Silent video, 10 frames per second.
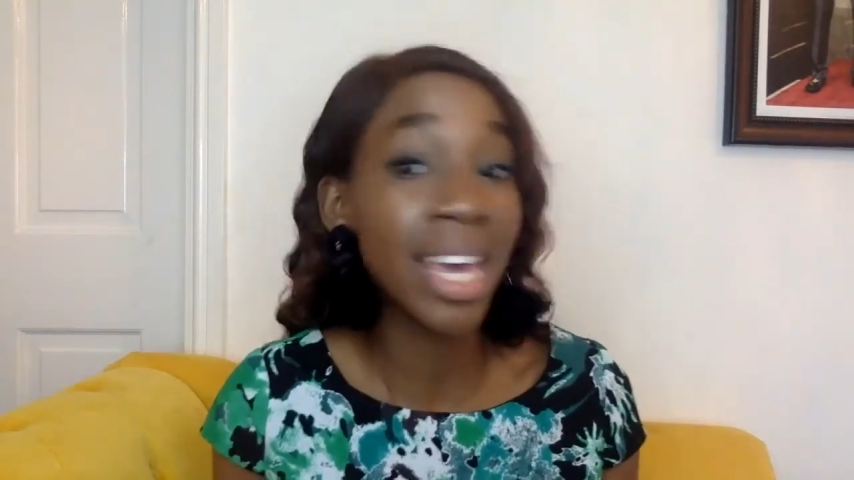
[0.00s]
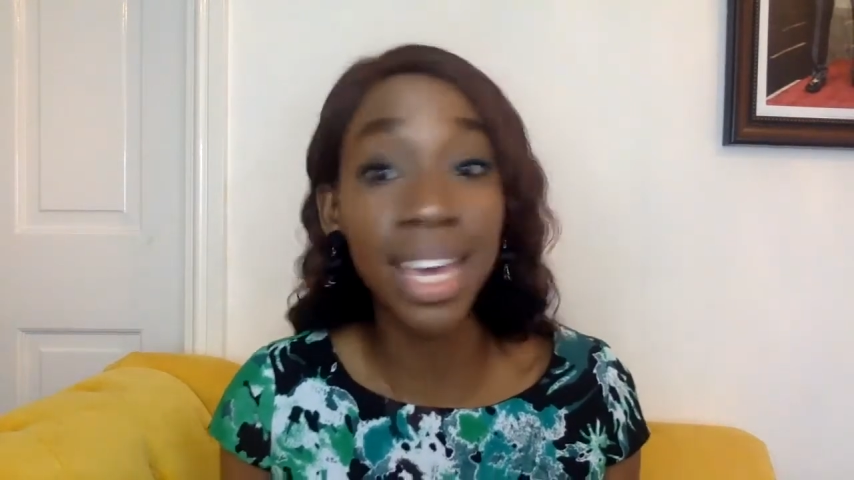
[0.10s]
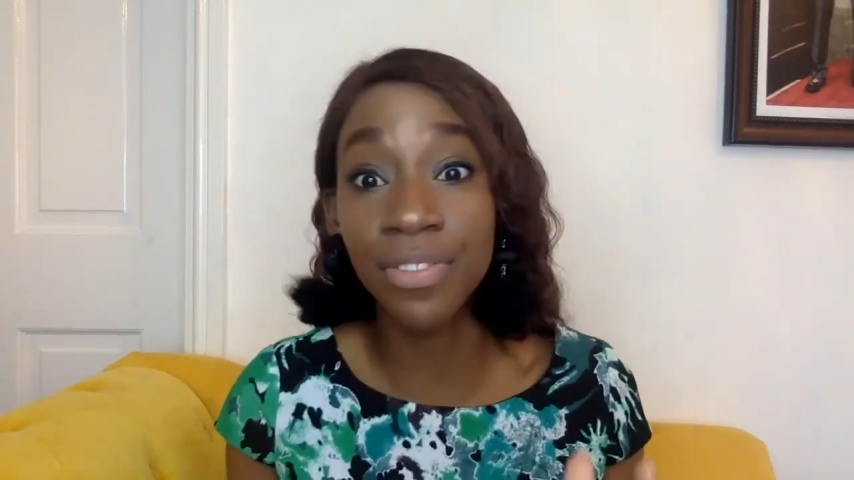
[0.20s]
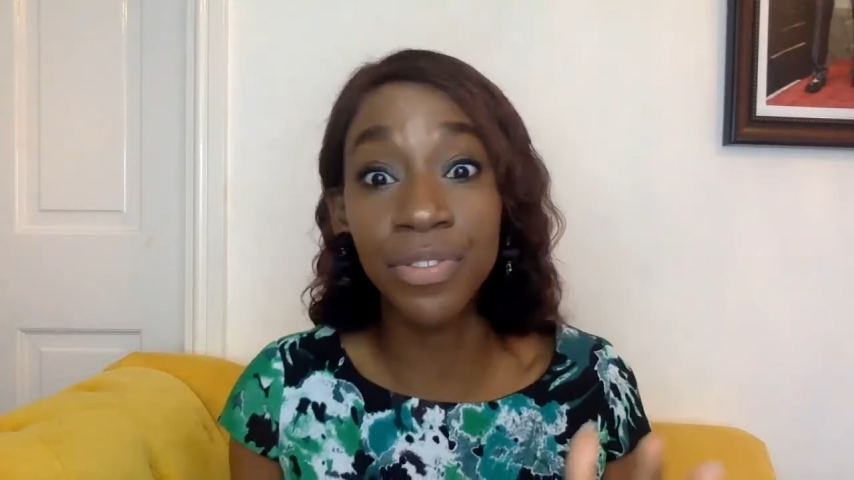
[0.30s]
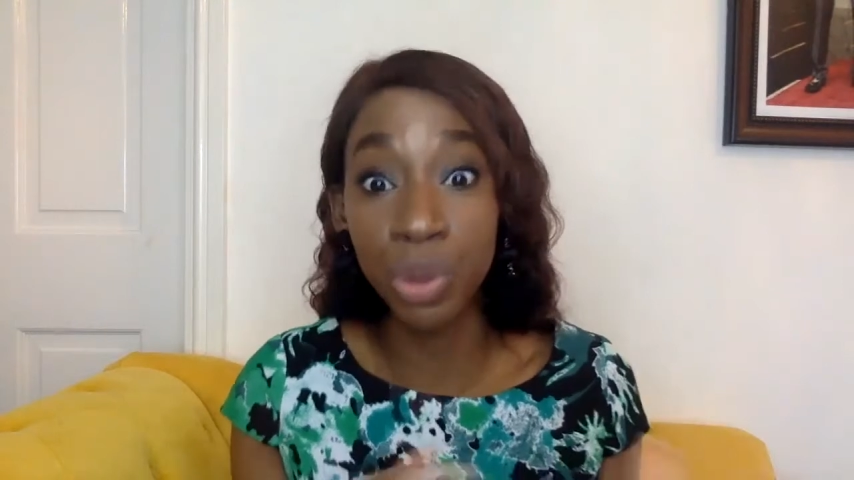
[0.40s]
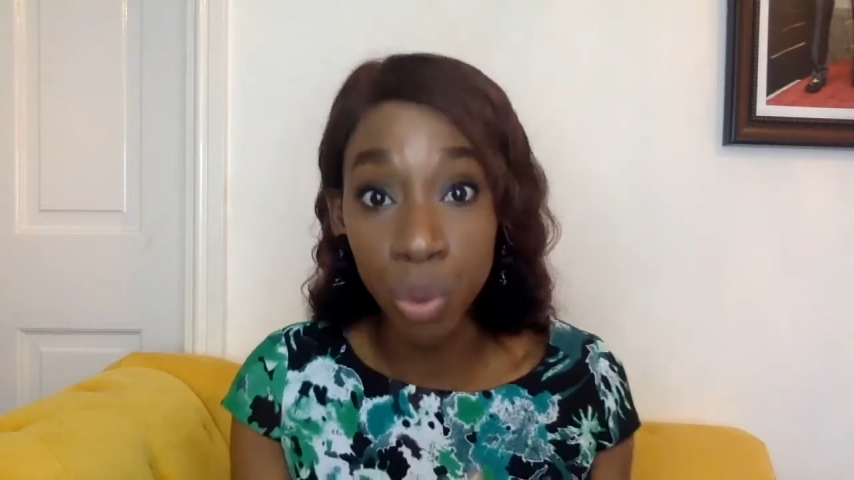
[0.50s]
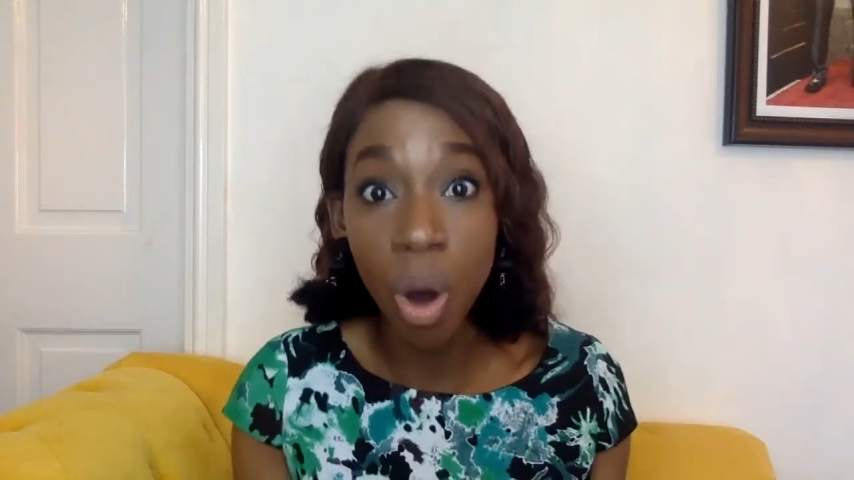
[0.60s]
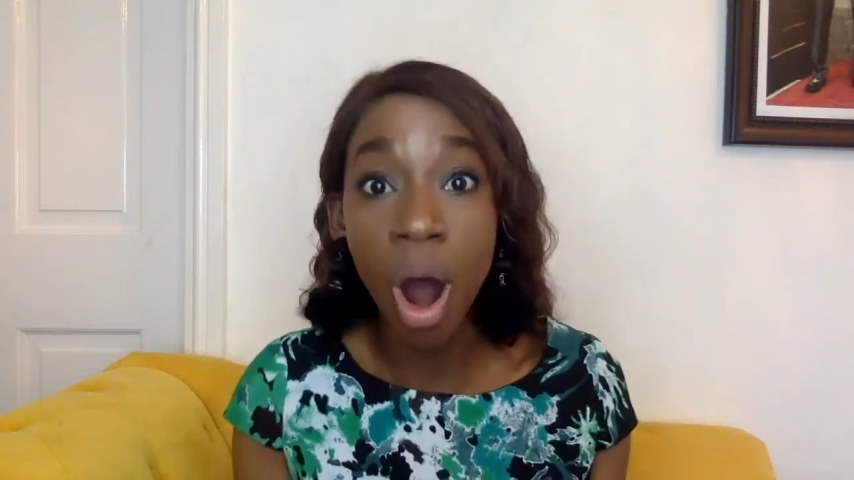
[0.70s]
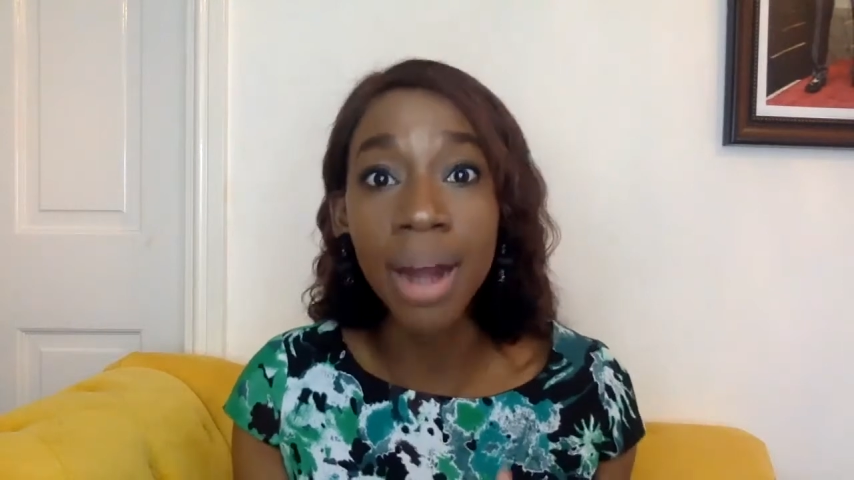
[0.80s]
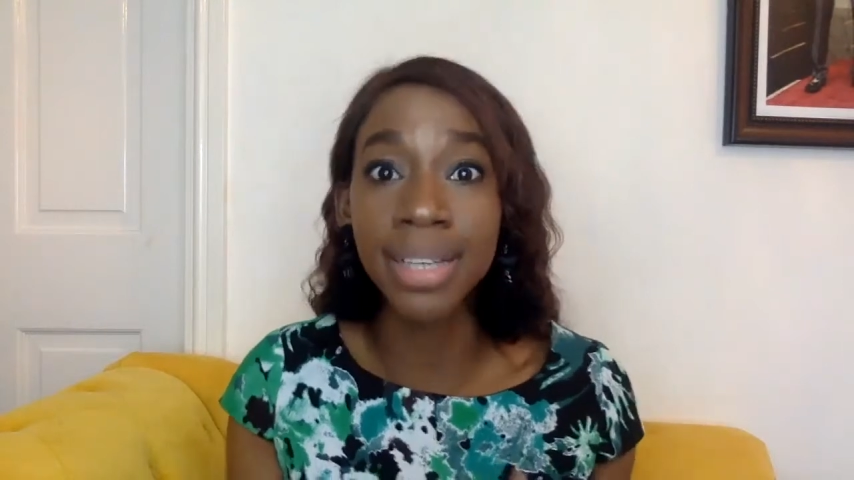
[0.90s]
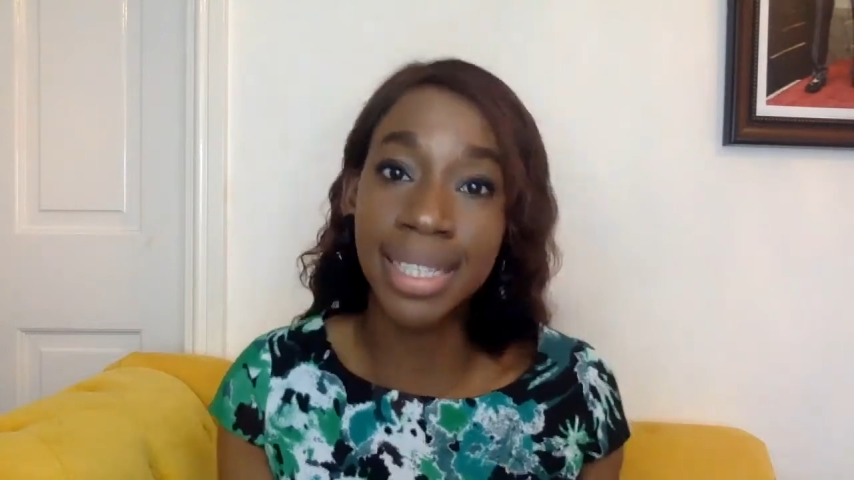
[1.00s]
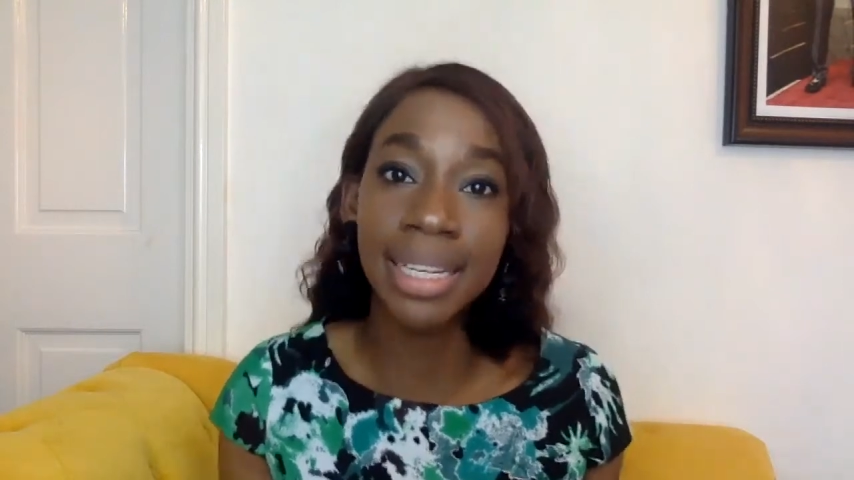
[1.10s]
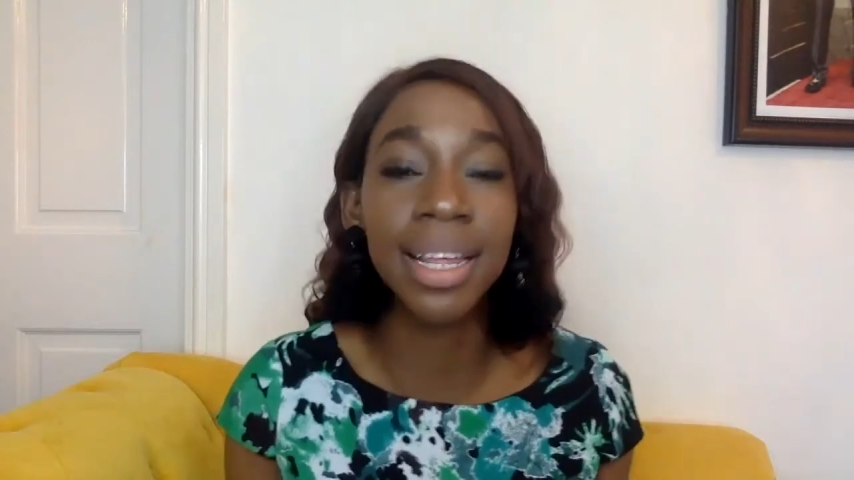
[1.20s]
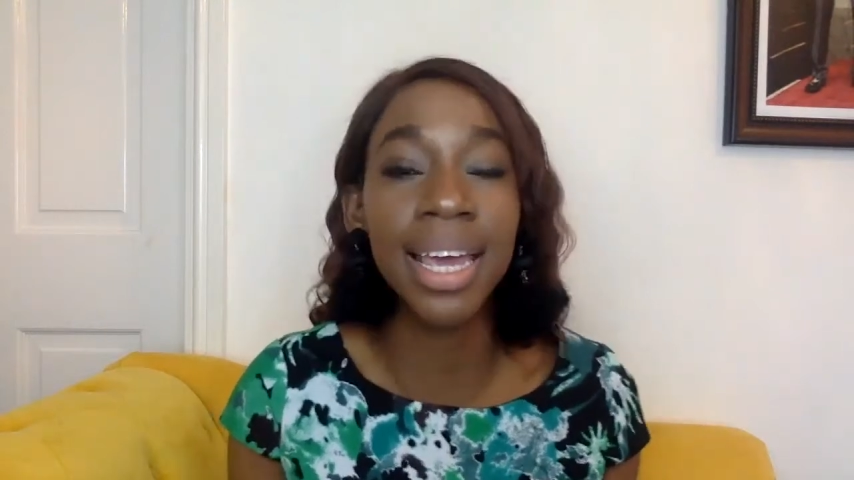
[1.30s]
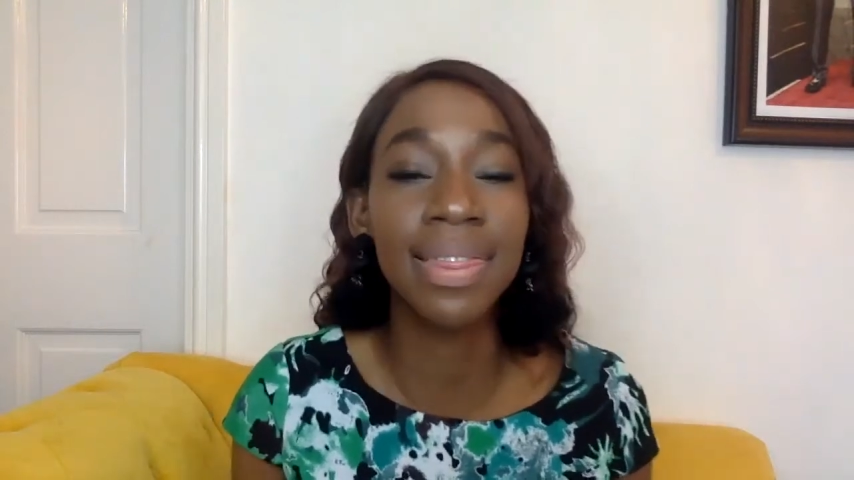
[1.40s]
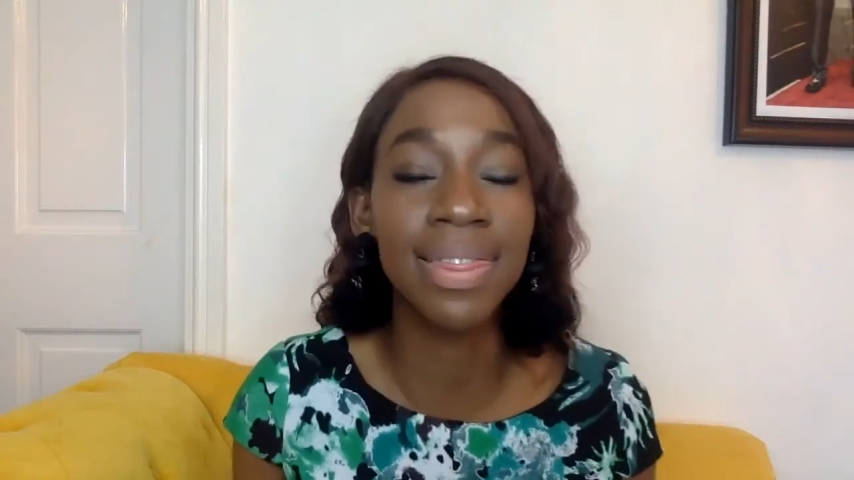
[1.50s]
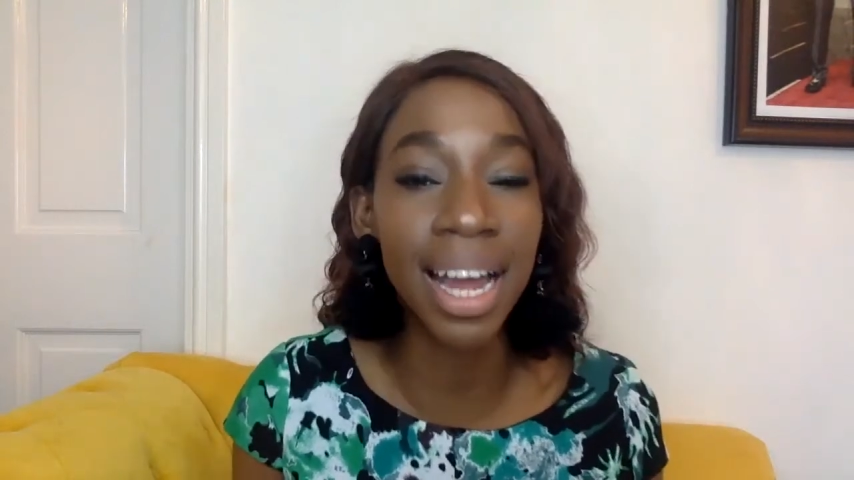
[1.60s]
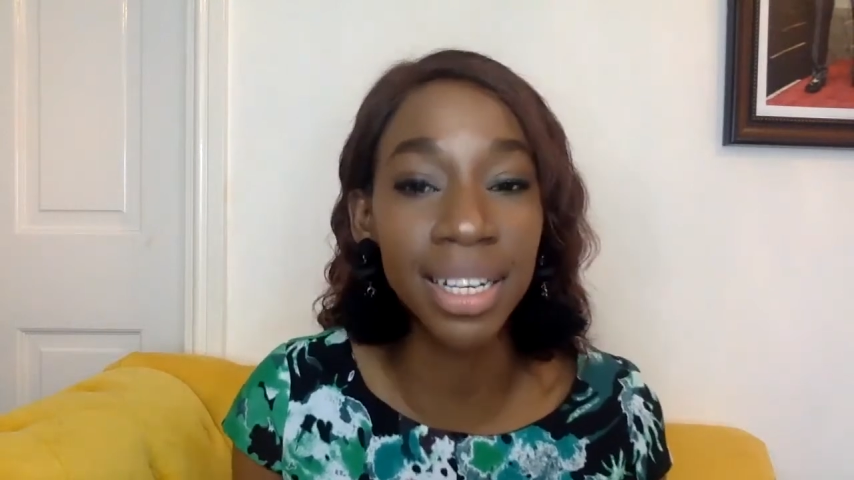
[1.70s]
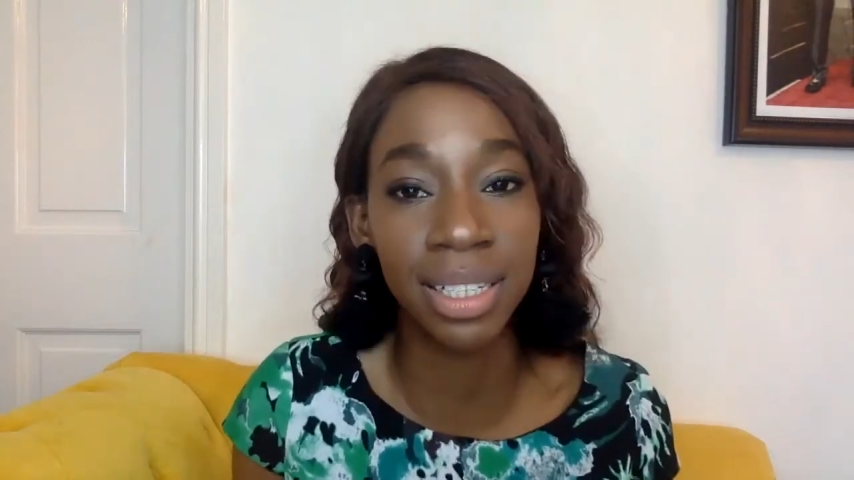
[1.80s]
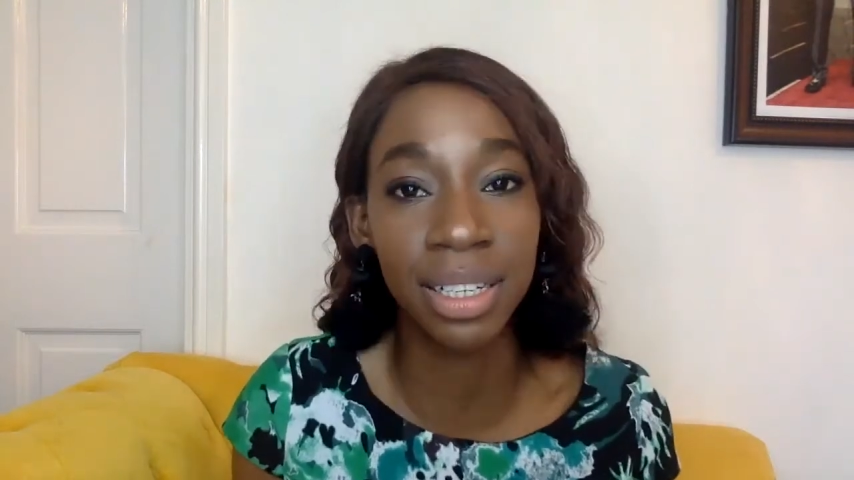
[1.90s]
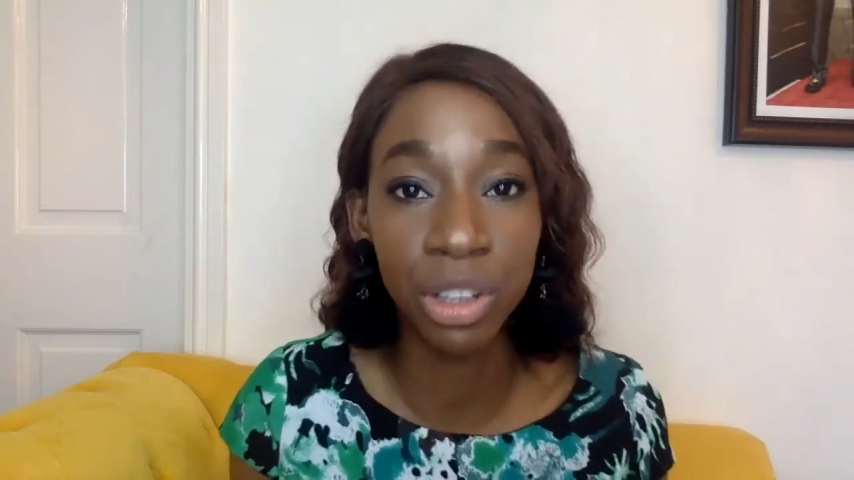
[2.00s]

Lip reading: if you are still in that,